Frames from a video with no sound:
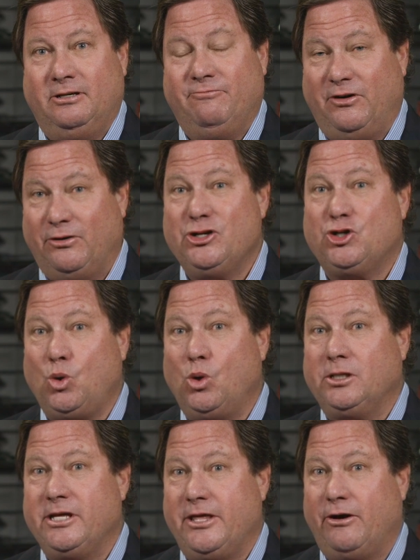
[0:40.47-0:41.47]
Very
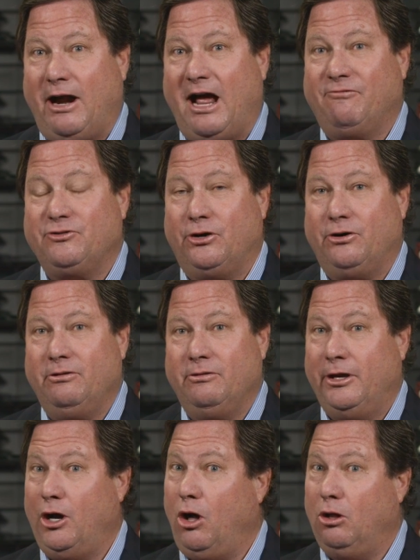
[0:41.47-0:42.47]
shortly thereafter,
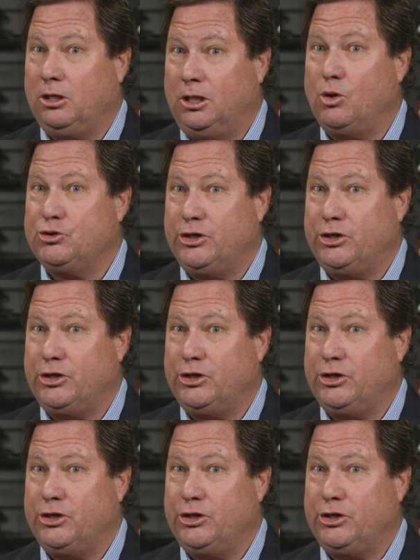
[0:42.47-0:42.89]
they all closed